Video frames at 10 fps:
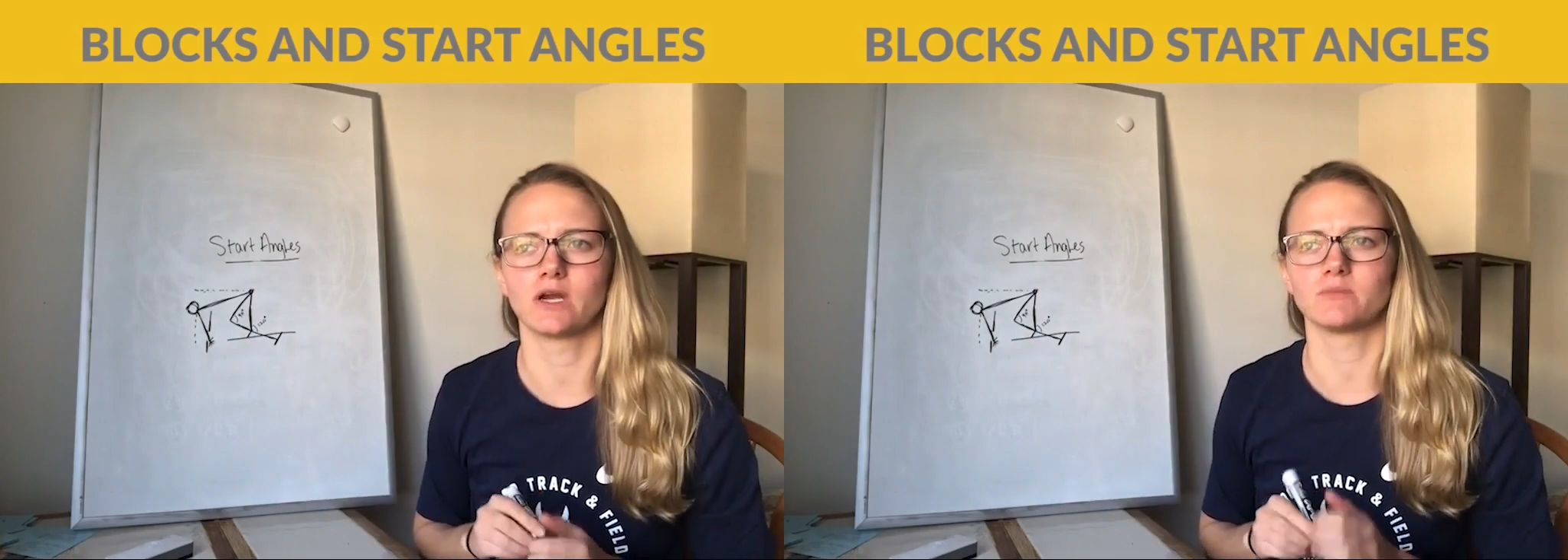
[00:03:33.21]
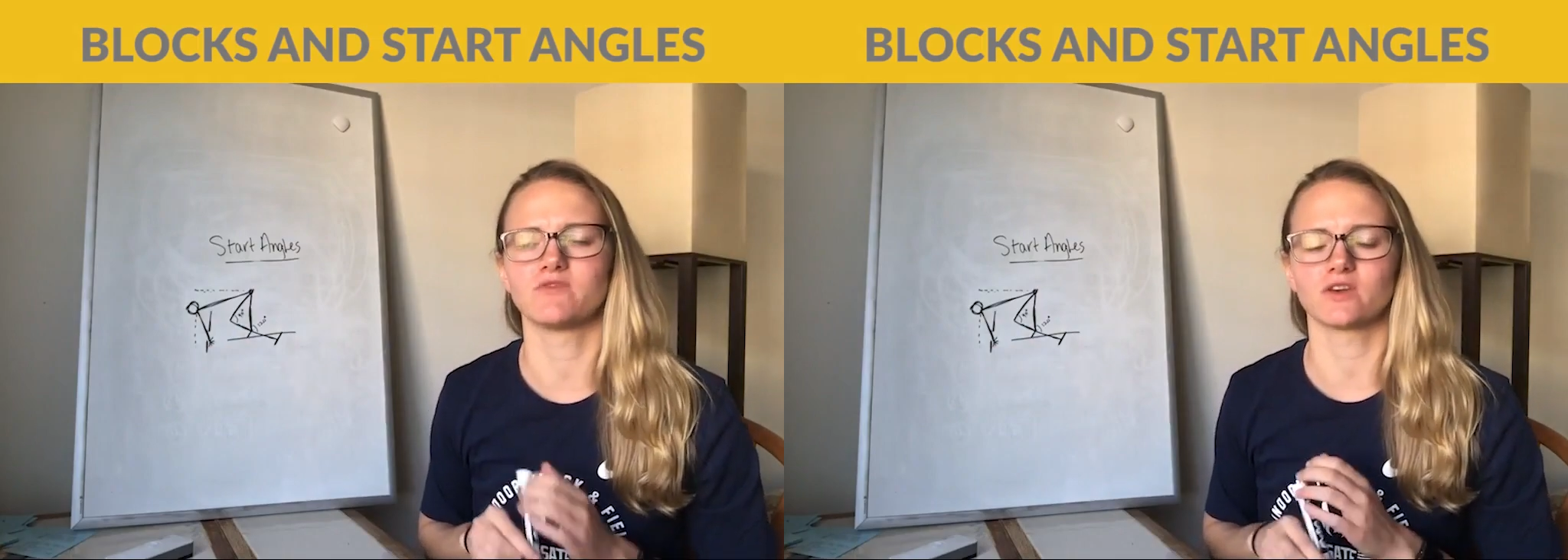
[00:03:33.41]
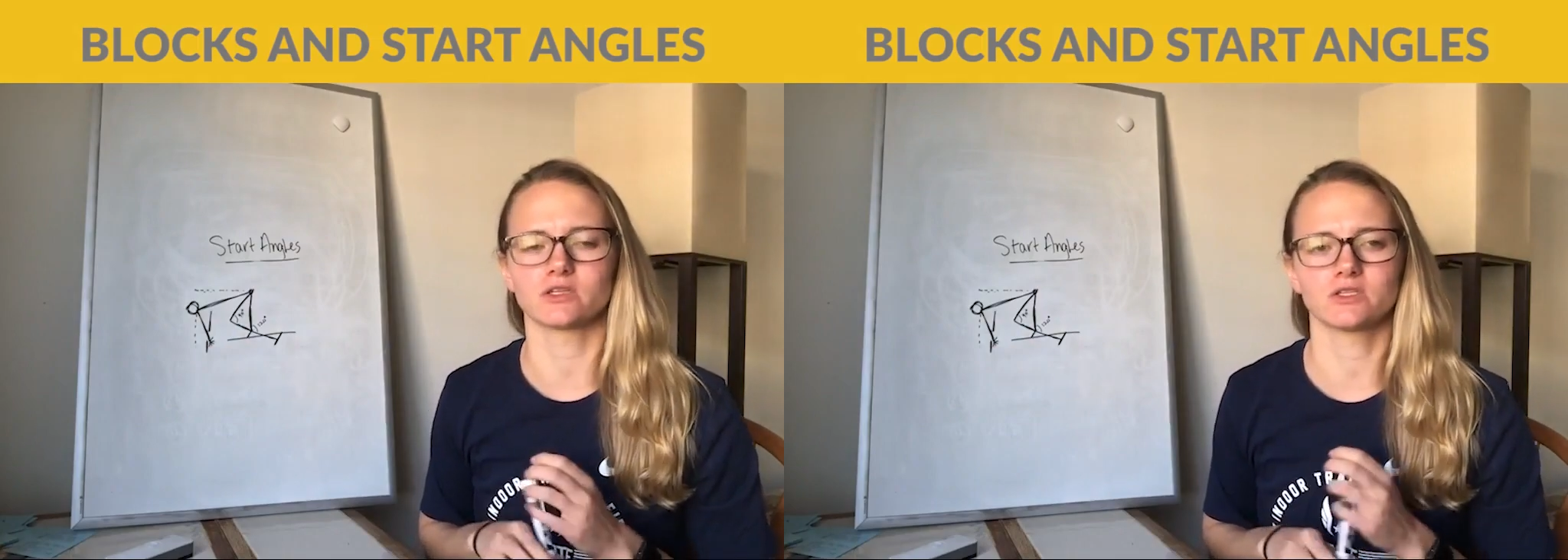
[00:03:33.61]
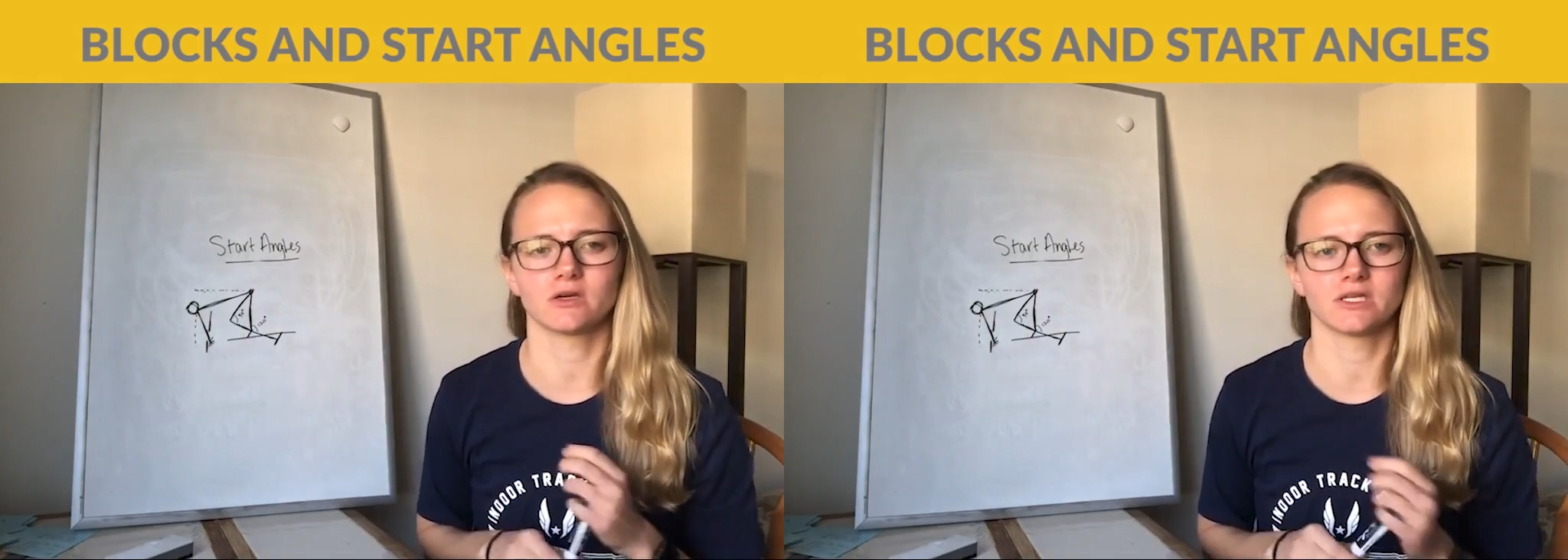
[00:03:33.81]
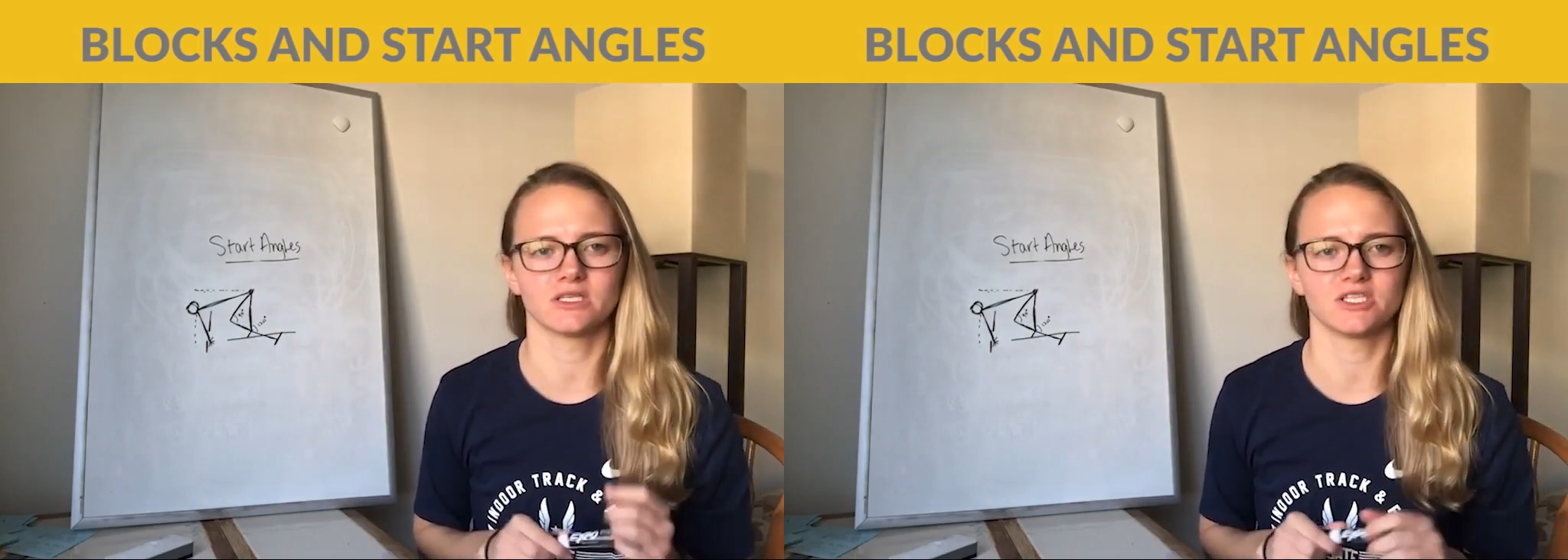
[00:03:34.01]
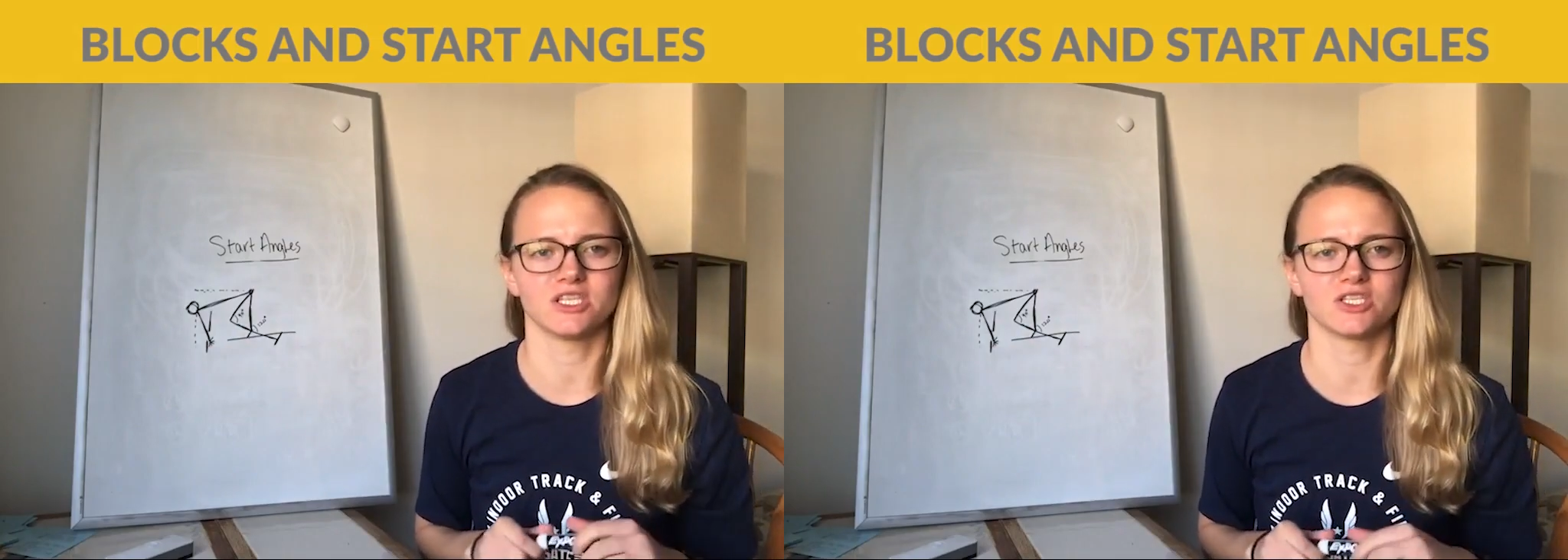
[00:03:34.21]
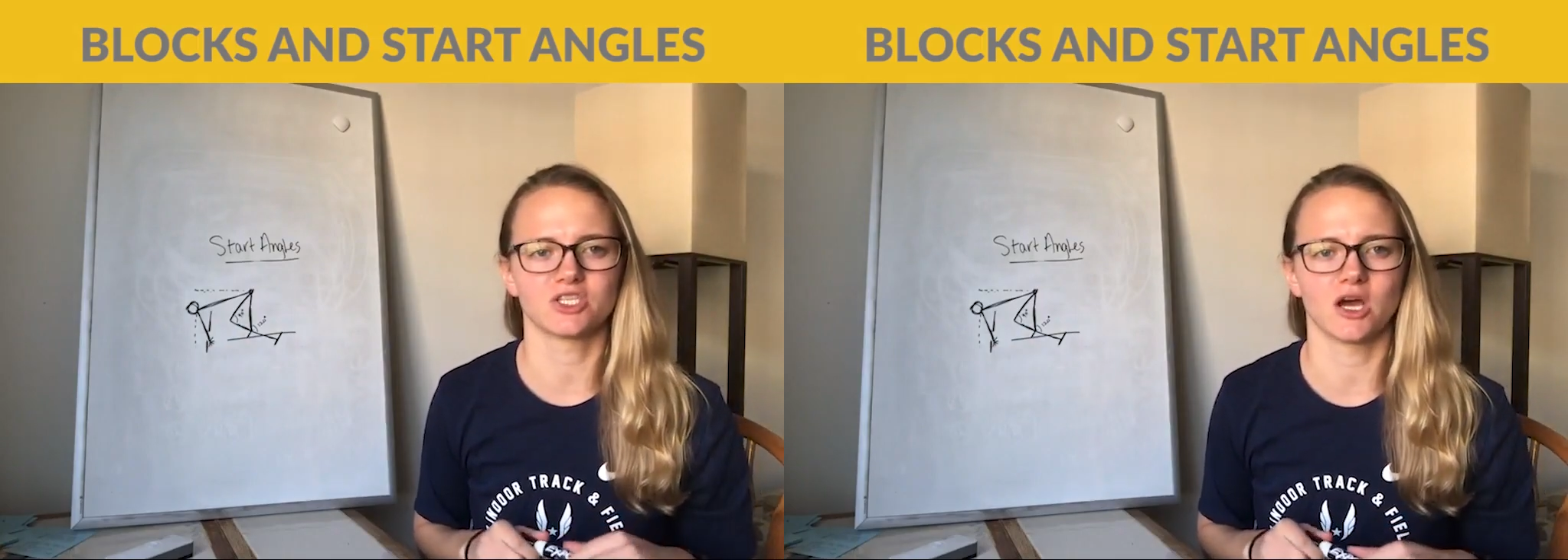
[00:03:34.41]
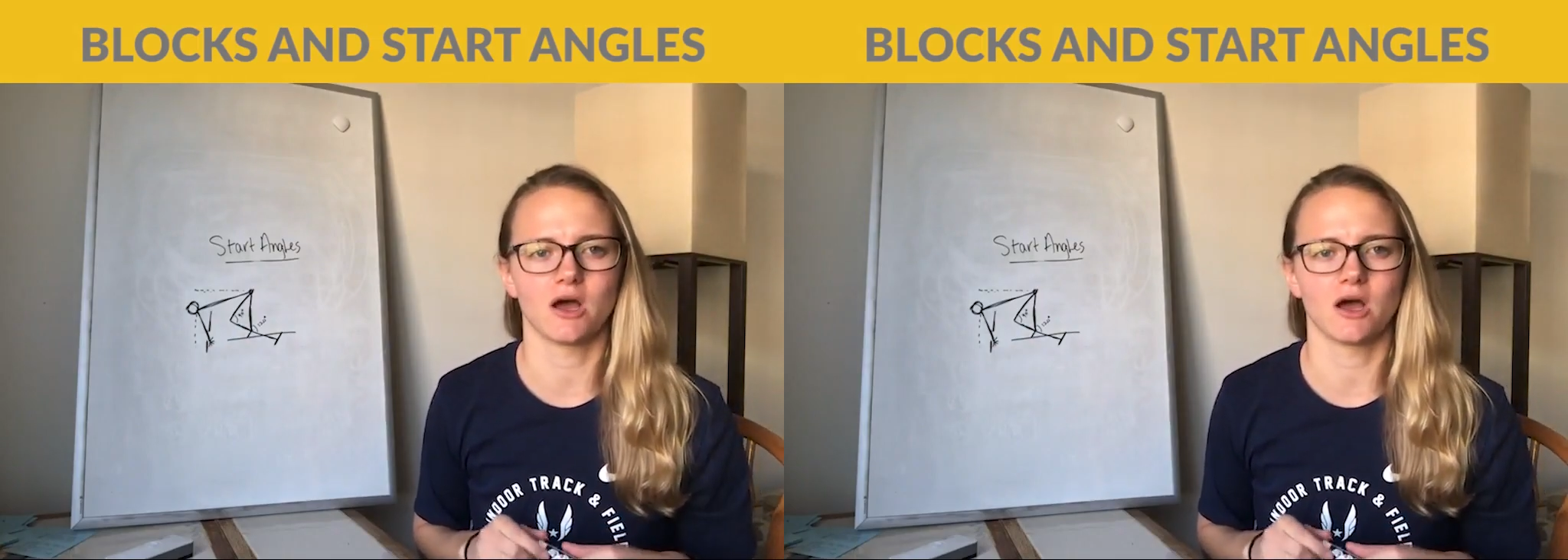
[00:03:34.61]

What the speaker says: when I'm first starting to teach